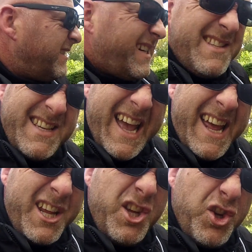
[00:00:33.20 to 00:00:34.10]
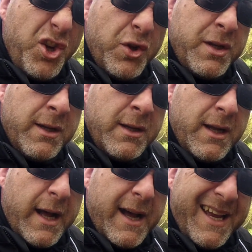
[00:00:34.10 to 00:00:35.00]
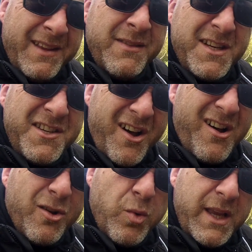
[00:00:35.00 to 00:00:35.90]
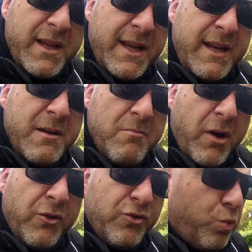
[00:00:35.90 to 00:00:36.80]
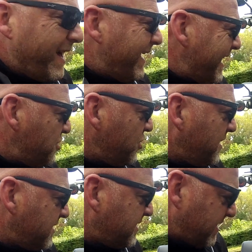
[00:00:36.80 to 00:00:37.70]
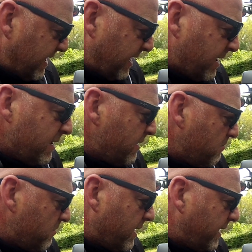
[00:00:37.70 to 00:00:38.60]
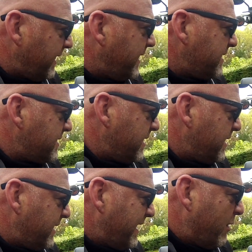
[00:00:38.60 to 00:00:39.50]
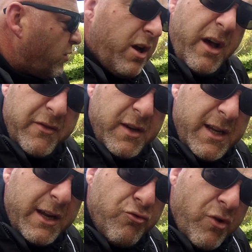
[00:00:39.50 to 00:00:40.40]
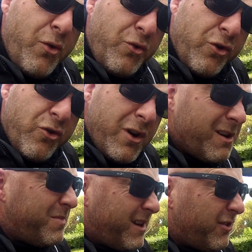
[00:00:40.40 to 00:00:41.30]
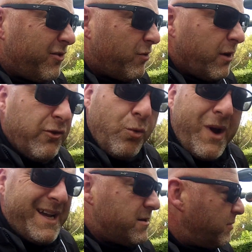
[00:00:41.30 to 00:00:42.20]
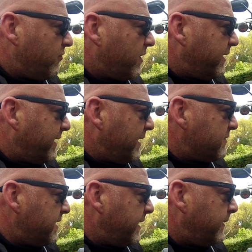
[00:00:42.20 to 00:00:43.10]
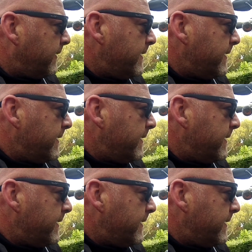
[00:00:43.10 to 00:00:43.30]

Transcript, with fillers: And is it any good uh, in the dark when you need it most? Well, as you can see, mine is uh, now covered in road crud because the roads are wet. I've been riding out here.